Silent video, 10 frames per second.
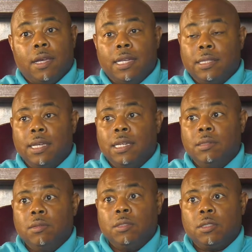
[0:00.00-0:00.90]
And
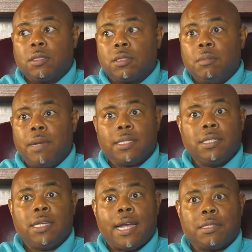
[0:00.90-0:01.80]
then the
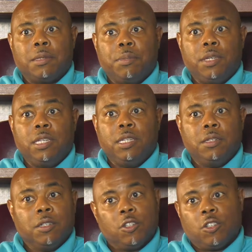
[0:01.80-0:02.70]
message has to be
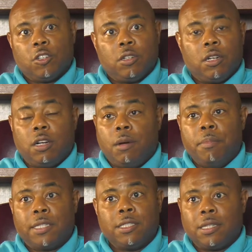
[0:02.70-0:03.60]
a
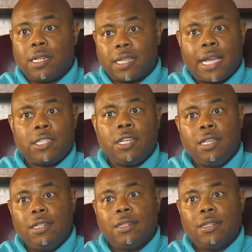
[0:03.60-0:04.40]
message that's catchy.